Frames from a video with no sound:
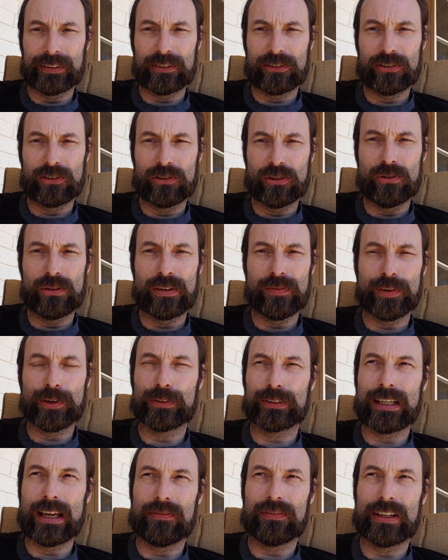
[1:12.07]
It's too
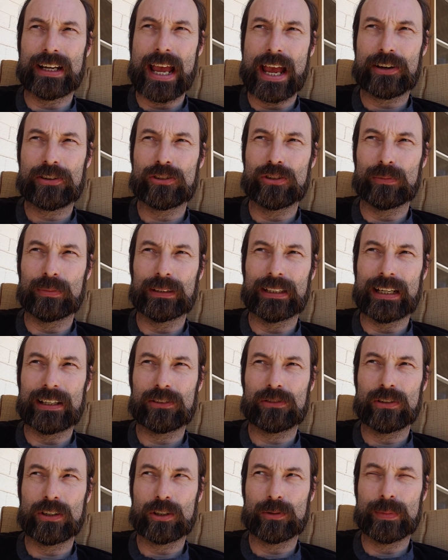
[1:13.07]
difficult to have a national plan,
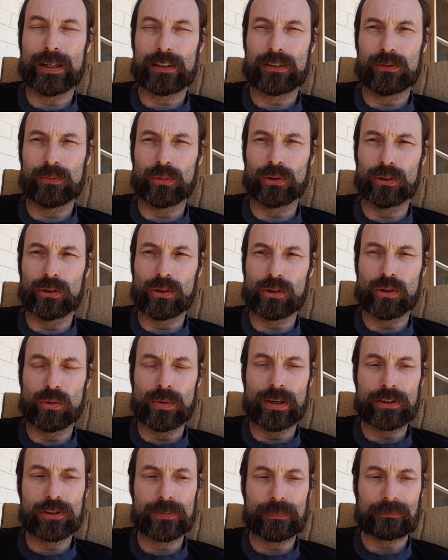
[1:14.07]
so I expect some more local
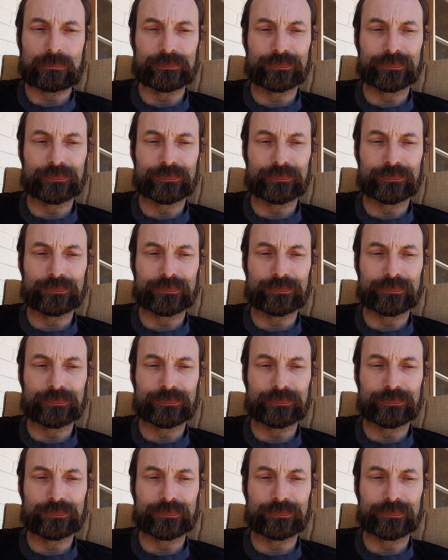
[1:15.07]
ones.